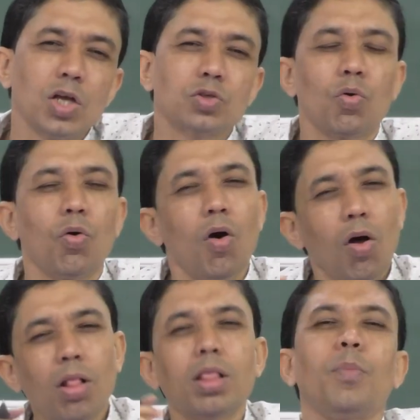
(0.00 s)
so
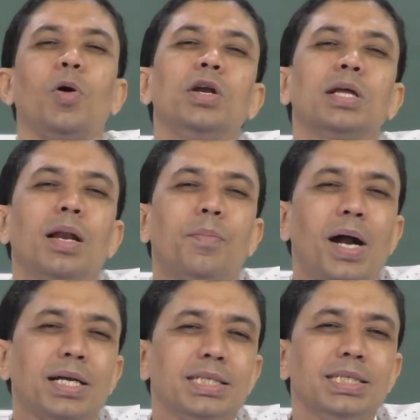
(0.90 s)
all the political
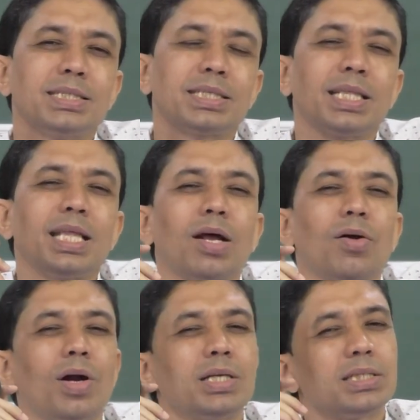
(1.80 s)
parties they are
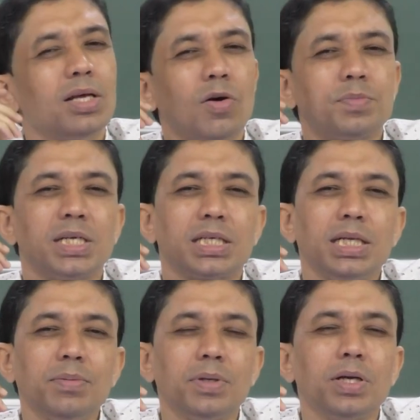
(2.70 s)
what is their
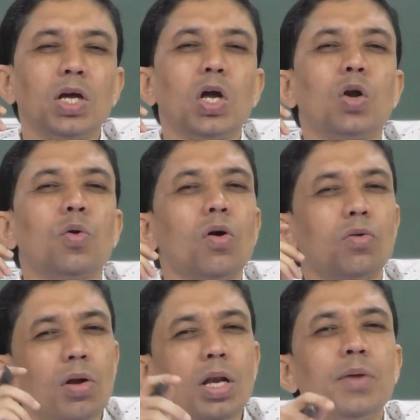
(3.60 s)
objective not
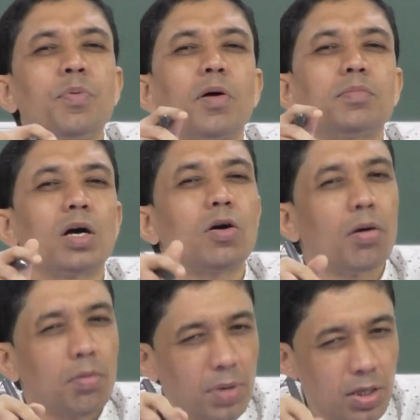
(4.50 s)
only form the
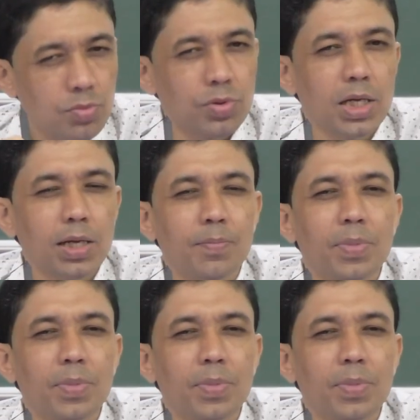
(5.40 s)
government today